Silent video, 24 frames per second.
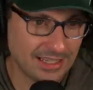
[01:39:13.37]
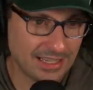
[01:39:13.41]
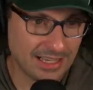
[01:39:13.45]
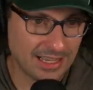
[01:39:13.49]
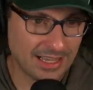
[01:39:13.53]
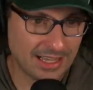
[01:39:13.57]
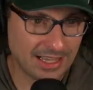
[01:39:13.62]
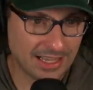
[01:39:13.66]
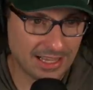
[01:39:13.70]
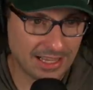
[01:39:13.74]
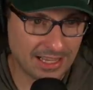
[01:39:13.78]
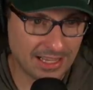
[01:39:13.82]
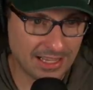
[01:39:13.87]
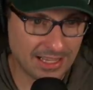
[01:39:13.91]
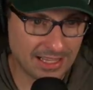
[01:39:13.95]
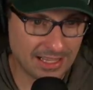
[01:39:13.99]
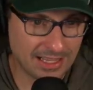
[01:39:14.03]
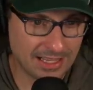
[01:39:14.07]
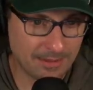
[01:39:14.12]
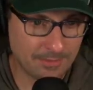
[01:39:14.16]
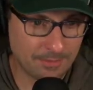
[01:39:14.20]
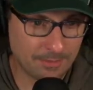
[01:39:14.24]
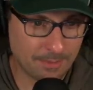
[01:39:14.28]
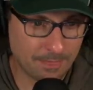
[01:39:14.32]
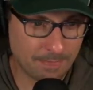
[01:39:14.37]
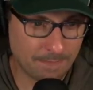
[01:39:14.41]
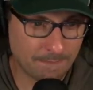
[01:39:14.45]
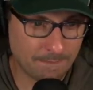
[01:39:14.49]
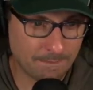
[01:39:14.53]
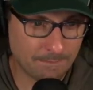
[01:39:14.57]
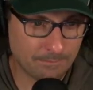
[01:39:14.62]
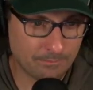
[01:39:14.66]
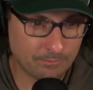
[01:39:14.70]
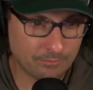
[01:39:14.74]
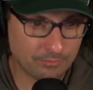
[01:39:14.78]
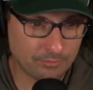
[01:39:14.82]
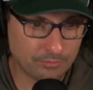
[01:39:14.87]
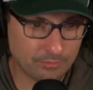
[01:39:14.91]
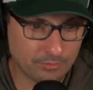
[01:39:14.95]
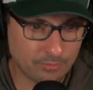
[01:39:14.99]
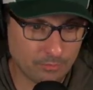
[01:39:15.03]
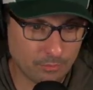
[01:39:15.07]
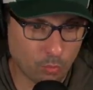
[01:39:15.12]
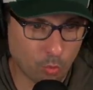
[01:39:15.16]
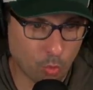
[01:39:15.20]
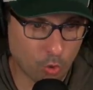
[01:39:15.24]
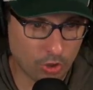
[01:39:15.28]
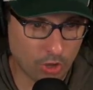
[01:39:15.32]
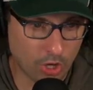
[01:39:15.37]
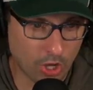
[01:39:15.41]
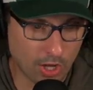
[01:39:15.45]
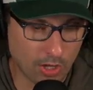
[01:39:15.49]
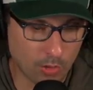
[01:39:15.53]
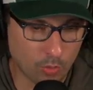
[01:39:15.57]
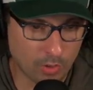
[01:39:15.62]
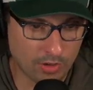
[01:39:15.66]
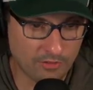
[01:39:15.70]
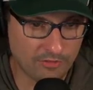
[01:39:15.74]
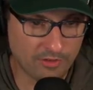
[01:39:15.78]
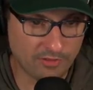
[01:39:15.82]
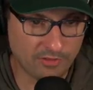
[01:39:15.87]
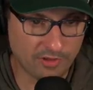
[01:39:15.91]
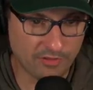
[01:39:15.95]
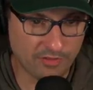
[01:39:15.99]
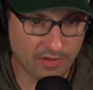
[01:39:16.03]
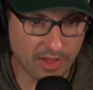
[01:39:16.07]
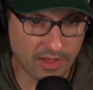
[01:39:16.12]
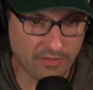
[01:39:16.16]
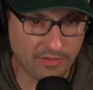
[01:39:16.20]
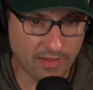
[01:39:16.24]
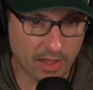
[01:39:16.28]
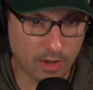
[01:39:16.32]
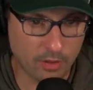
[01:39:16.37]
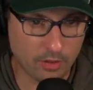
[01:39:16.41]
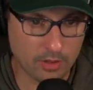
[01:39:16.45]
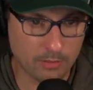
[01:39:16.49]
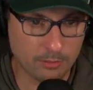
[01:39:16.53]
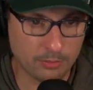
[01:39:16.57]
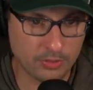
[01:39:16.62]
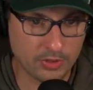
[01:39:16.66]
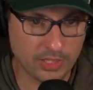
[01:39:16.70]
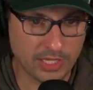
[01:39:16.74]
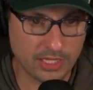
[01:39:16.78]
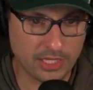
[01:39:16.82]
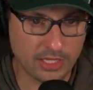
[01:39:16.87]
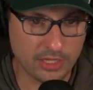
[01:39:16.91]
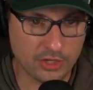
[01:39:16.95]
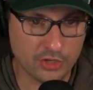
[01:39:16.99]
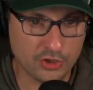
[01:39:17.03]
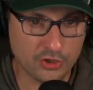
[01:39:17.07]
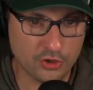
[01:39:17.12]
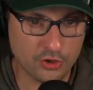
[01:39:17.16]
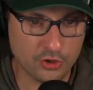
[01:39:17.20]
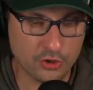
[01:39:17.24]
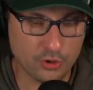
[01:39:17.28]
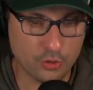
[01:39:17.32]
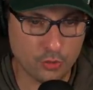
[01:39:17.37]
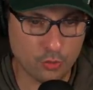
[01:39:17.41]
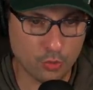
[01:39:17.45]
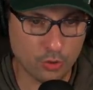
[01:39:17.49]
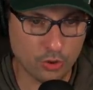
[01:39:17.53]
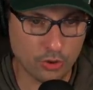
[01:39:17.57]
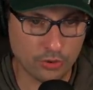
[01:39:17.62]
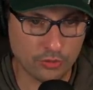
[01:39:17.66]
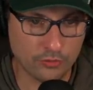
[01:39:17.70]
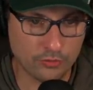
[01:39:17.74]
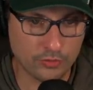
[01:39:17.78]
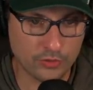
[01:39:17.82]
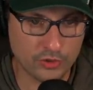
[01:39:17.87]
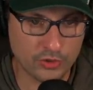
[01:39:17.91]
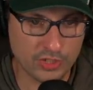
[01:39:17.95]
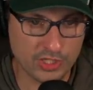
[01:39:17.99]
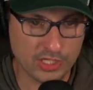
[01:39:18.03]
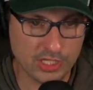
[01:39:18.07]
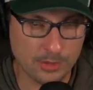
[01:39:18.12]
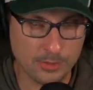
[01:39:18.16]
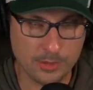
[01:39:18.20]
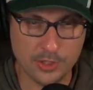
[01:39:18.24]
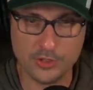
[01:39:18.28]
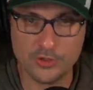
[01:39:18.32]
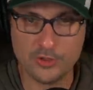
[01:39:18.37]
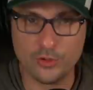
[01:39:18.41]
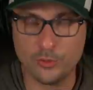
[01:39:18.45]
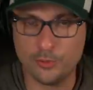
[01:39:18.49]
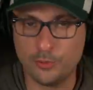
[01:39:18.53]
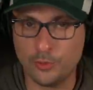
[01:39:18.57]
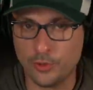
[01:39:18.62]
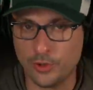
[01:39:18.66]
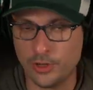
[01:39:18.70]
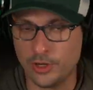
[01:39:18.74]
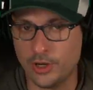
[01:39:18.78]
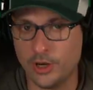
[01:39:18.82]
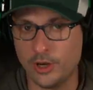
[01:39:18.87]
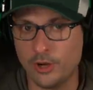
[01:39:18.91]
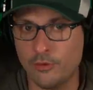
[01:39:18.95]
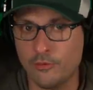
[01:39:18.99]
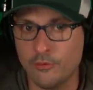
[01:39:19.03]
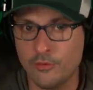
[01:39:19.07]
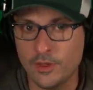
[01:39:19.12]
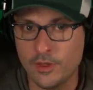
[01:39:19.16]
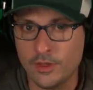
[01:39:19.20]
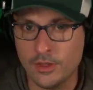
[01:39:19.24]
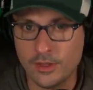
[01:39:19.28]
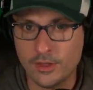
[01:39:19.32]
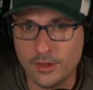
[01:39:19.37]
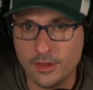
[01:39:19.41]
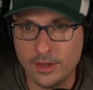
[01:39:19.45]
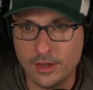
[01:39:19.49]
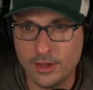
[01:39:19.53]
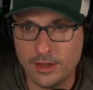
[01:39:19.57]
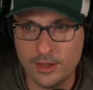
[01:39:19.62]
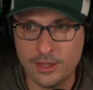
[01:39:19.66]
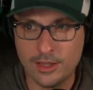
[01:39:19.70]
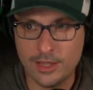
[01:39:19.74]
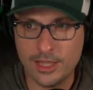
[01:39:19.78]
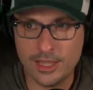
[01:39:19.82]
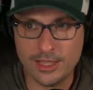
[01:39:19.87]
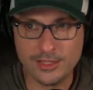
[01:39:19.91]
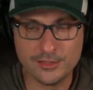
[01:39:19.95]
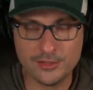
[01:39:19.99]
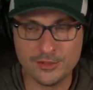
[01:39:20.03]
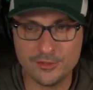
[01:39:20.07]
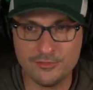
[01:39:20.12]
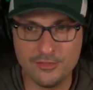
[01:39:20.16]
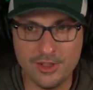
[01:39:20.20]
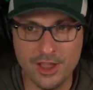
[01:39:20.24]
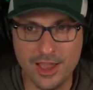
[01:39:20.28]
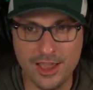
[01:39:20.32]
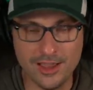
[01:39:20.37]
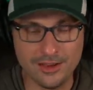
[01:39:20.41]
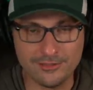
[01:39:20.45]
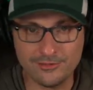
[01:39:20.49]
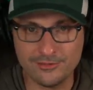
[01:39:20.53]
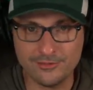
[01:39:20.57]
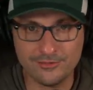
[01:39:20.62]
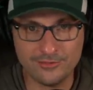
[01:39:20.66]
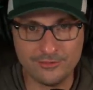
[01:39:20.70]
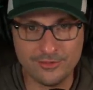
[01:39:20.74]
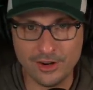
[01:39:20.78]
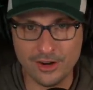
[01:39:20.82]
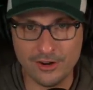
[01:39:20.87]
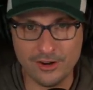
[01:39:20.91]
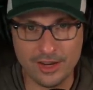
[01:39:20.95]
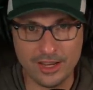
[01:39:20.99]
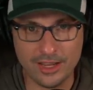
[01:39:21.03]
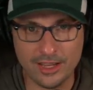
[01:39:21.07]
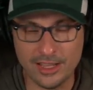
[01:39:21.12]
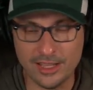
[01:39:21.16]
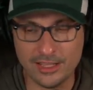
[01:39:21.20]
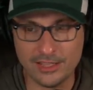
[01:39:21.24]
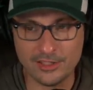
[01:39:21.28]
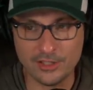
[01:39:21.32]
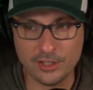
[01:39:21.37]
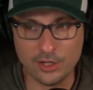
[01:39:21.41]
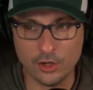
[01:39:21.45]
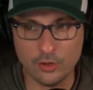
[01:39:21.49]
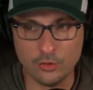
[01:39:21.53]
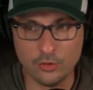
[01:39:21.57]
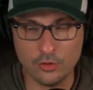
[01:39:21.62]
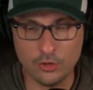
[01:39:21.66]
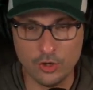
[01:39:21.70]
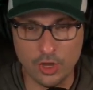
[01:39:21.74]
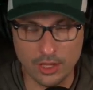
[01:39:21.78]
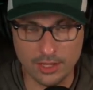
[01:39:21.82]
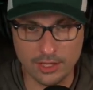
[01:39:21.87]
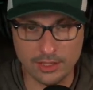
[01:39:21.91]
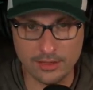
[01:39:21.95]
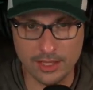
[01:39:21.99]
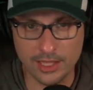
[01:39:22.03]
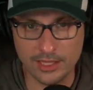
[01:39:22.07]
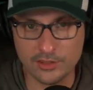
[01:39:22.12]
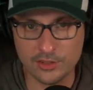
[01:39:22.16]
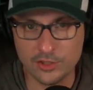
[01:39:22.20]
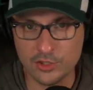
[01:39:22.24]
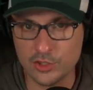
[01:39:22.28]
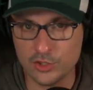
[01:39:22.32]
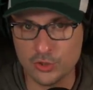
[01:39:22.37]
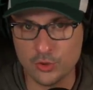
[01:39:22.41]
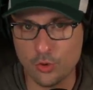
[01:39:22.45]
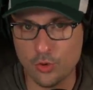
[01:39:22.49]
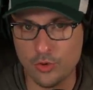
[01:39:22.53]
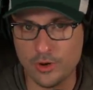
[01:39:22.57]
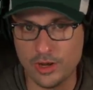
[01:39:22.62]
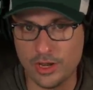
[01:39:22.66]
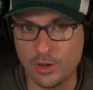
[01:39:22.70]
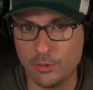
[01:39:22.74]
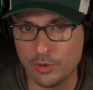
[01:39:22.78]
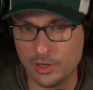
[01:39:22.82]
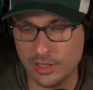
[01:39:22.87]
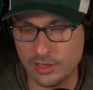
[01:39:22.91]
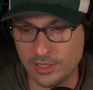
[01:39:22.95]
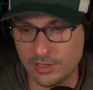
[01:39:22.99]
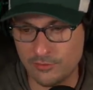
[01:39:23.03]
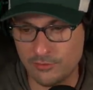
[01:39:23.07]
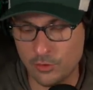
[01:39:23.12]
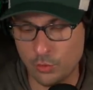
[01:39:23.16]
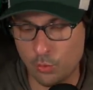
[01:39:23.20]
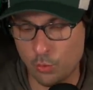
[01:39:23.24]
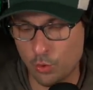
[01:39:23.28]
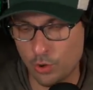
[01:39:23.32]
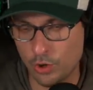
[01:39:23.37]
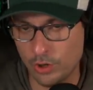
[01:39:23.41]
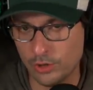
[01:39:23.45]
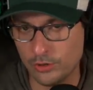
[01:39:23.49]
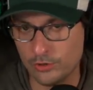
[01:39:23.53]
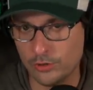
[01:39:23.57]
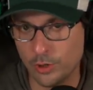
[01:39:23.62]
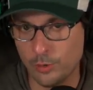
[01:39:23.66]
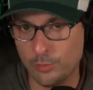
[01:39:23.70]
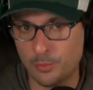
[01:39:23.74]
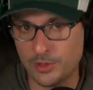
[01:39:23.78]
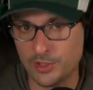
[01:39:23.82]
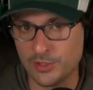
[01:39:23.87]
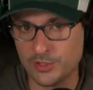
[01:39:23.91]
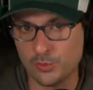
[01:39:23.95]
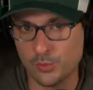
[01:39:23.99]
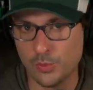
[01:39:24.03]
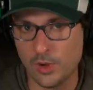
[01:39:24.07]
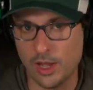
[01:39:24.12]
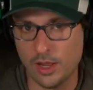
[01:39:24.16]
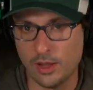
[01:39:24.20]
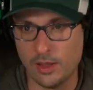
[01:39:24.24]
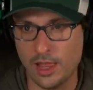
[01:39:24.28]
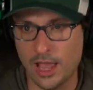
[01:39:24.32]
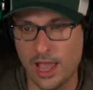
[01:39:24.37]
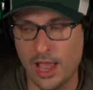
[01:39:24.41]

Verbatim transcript: Uh, Warthog 155. How completed is your new world for GCP 2.0? It's not very. It, you know, not unlike the story. I want to leave the world open as well.